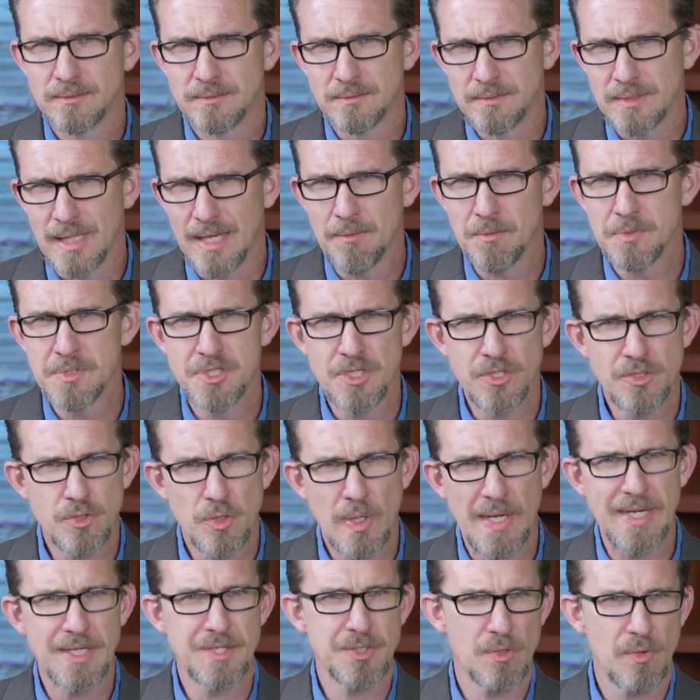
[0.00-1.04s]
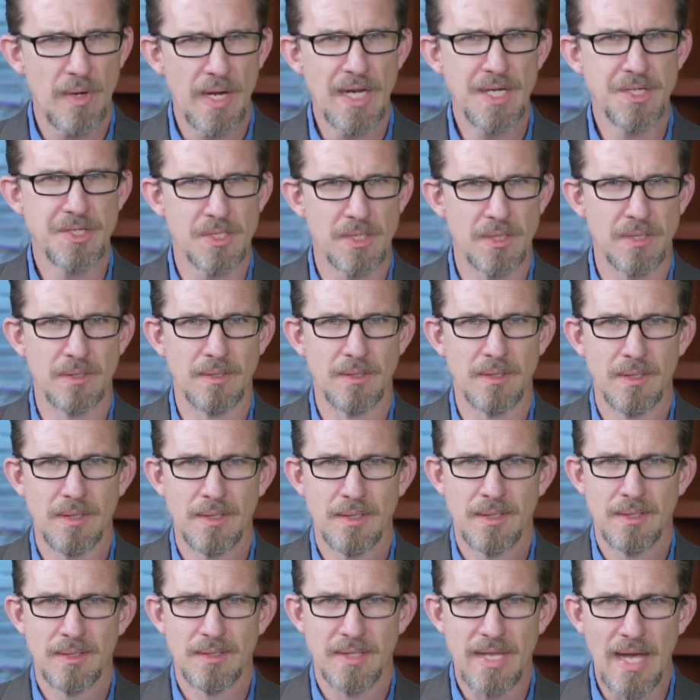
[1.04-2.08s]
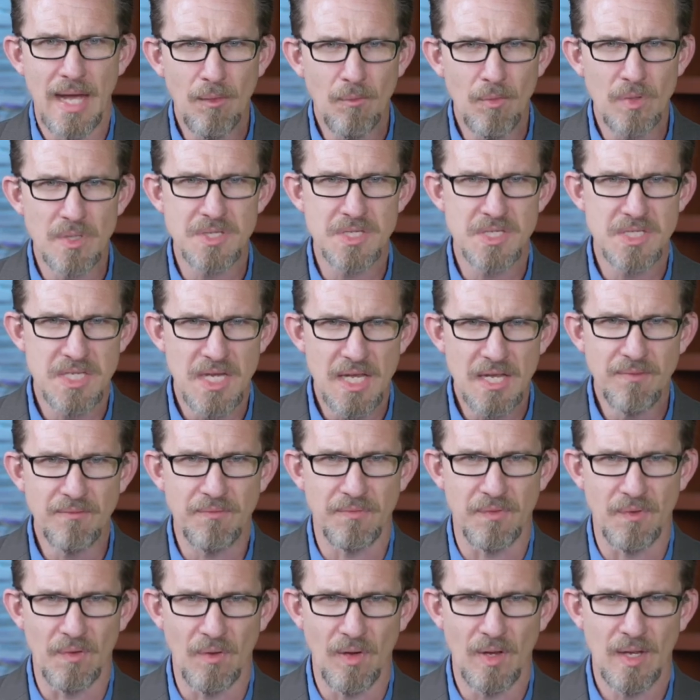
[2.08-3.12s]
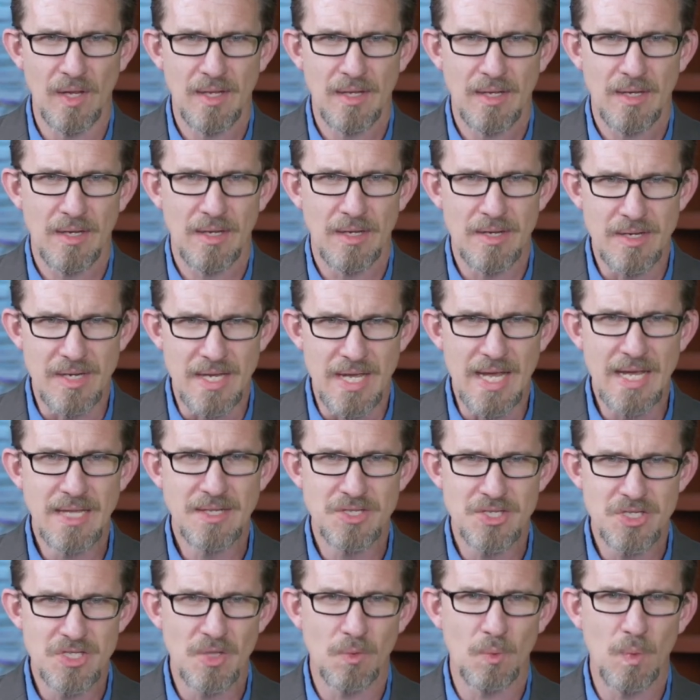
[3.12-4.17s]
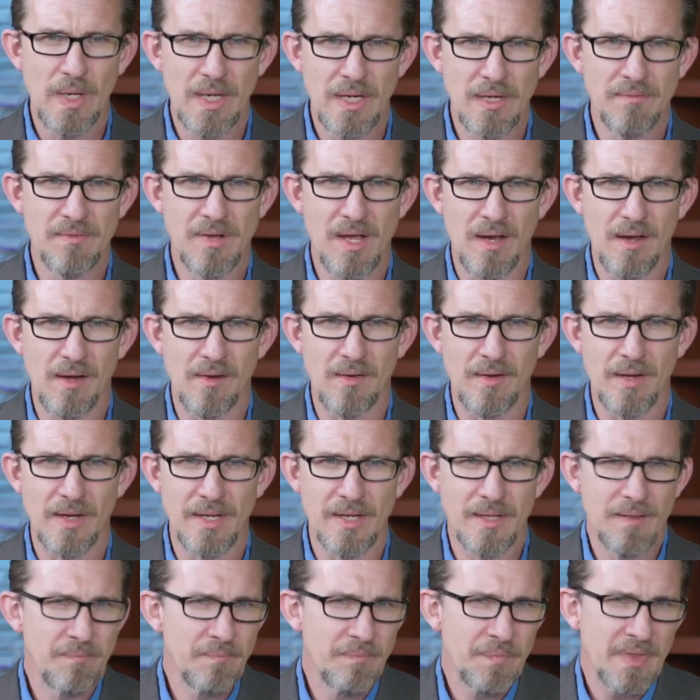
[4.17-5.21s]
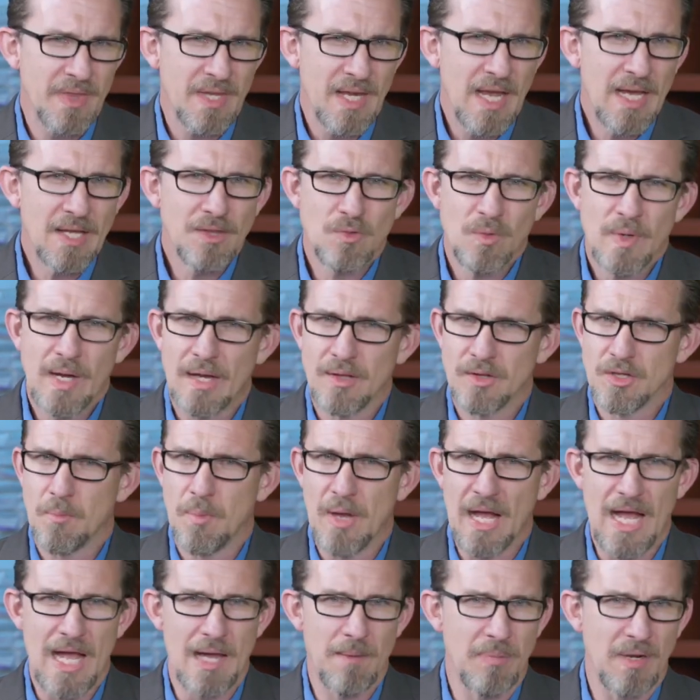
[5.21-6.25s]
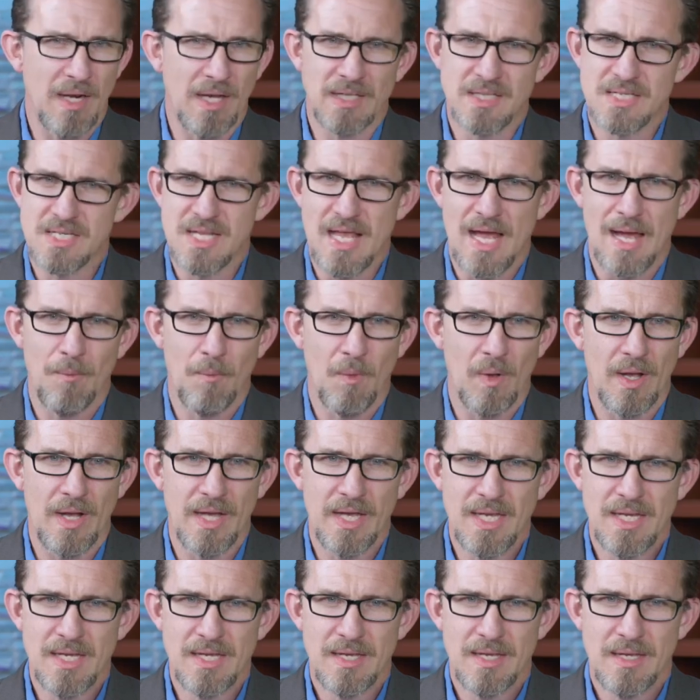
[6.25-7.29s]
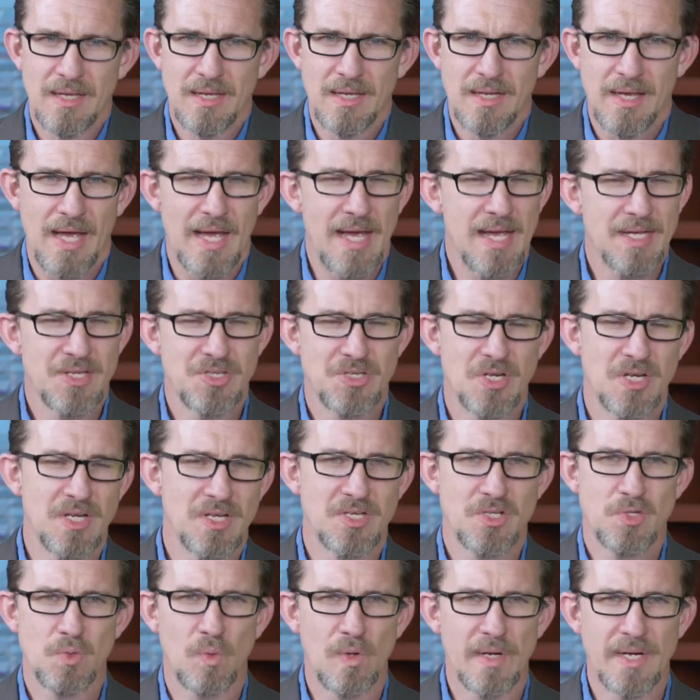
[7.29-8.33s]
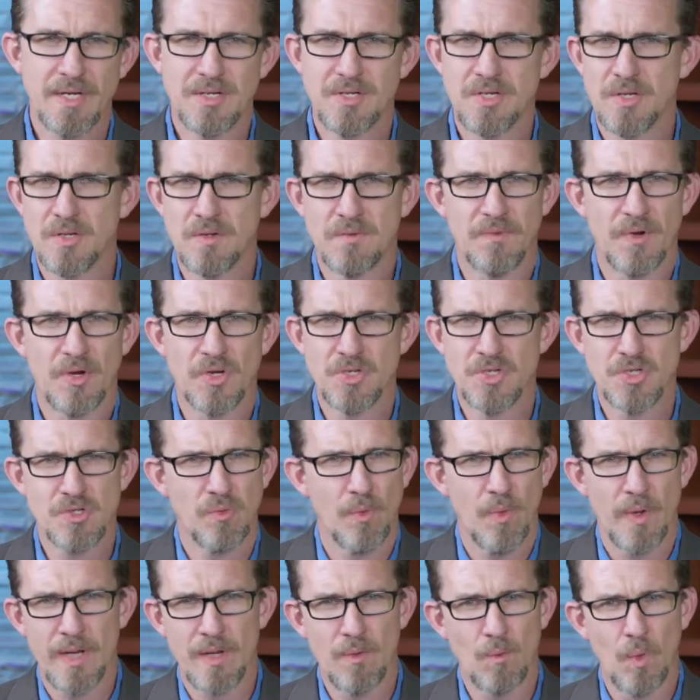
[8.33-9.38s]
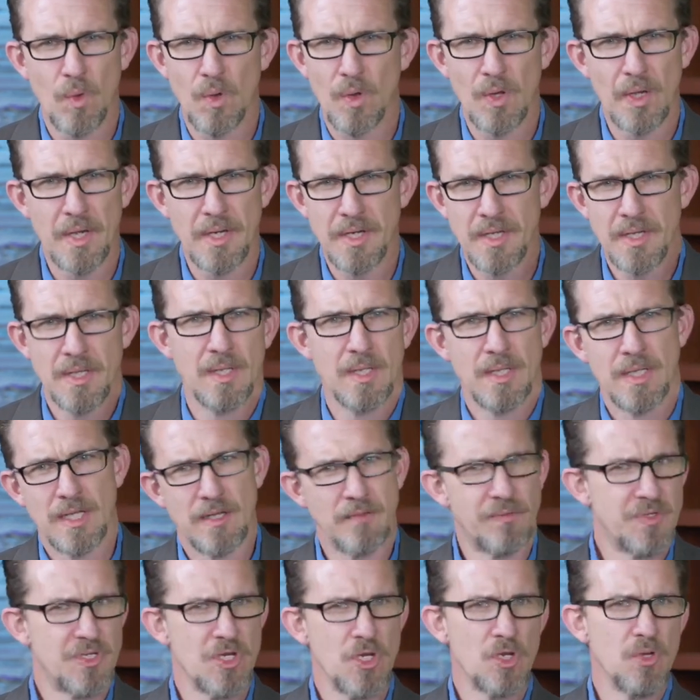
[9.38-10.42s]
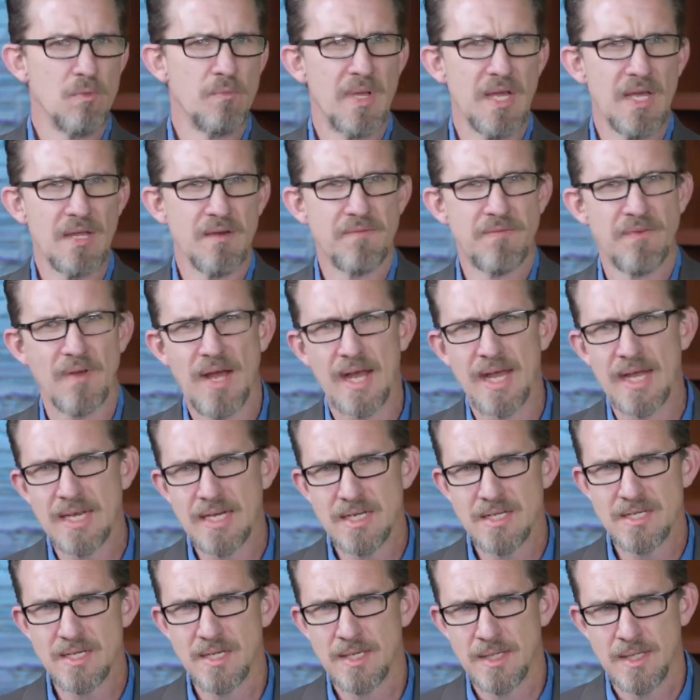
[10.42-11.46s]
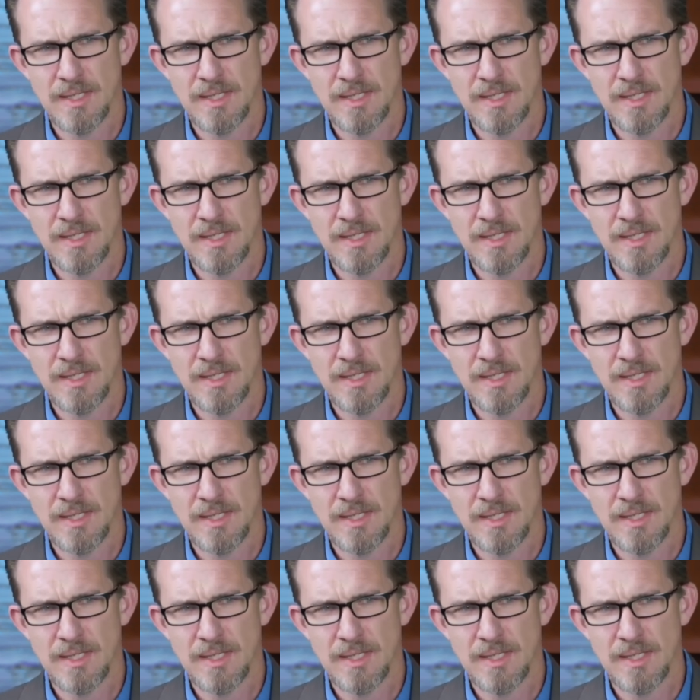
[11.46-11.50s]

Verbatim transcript: that was a transgression. That was sinful against the will of God. And throughout the Bible, it's that way. Exodus 22, verse 21, if 2 men fight,